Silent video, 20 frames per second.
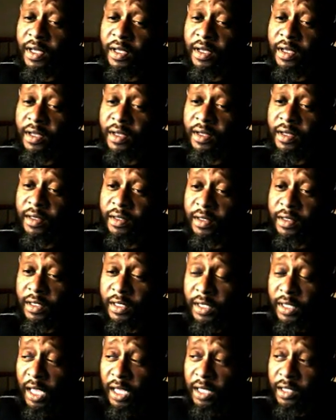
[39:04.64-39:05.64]
And I think
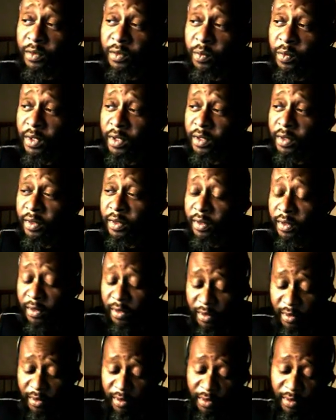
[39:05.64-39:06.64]
that's what most men.
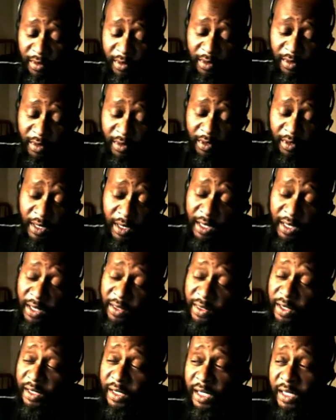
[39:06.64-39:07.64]
And these
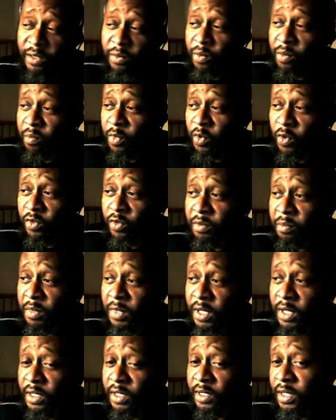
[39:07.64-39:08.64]
dudes, if they're sending
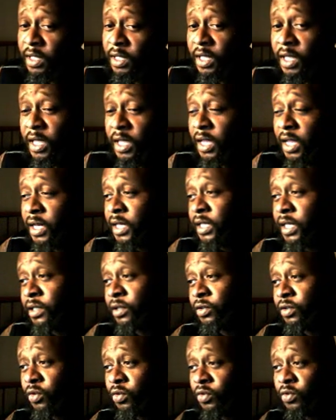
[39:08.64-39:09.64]
pictures of their
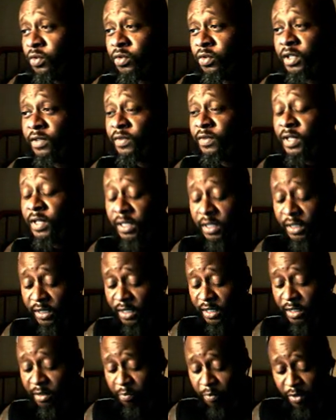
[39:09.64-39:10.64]
penis
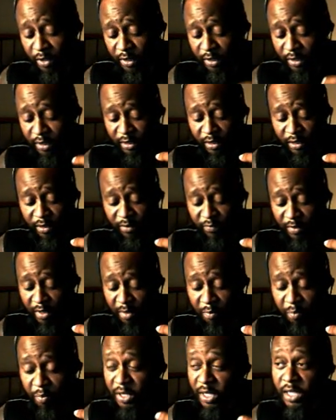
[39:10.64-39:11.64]
to these little
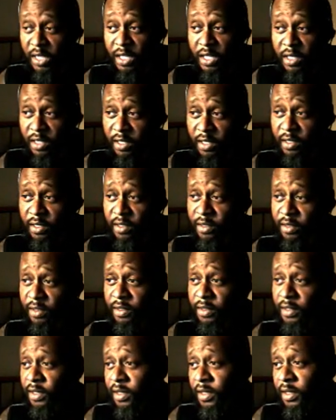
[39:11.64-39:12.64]
kids, that means
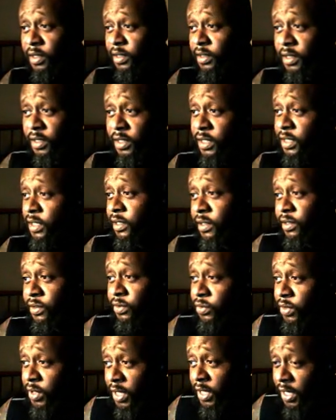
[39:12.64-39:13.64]
they want to bang these
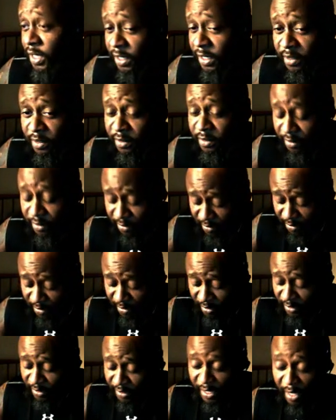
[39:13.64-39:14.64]
little kids.
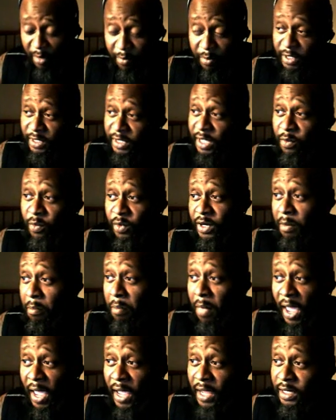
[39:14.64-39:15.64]
I mean, come
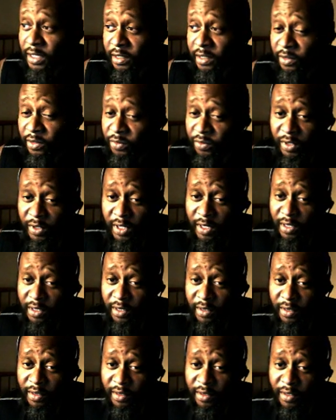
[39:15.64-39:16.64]
on, man. Like,
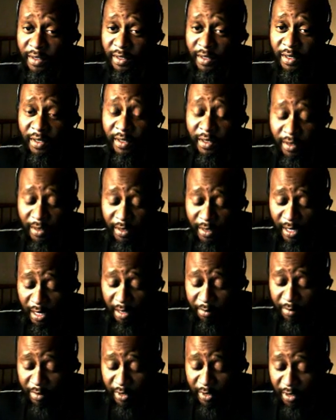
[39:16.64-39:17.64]

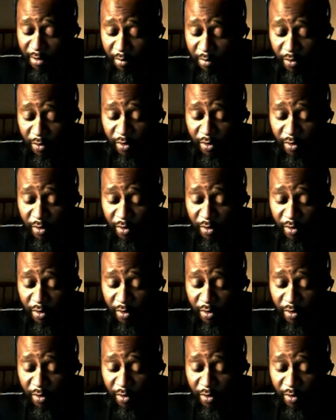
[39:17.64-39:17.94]
ugh.